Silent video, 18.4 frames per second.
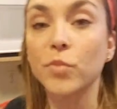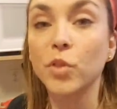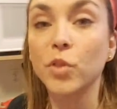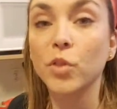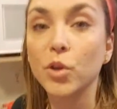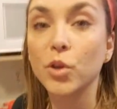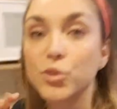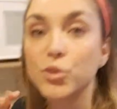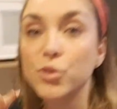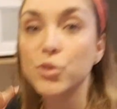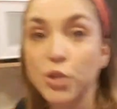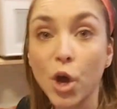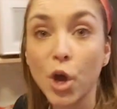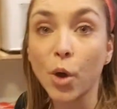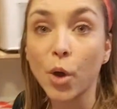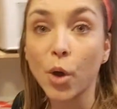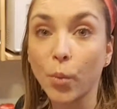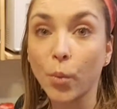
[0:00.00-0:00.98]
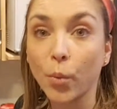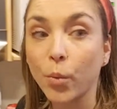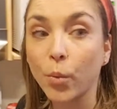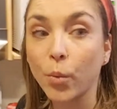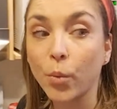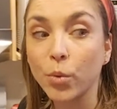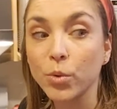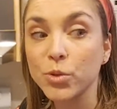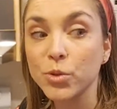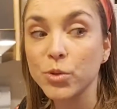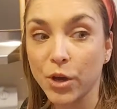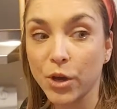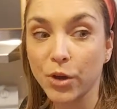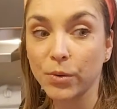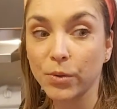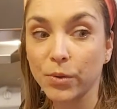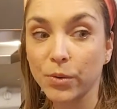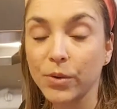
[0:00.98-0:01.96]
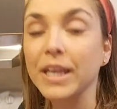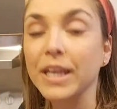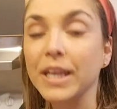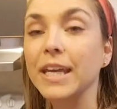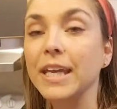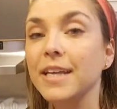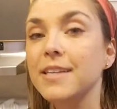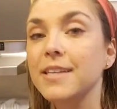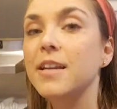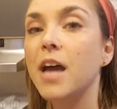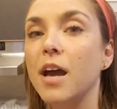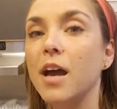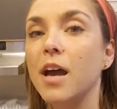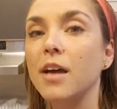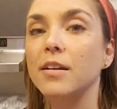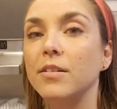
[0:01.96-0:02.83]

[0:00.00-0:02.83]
so it has not.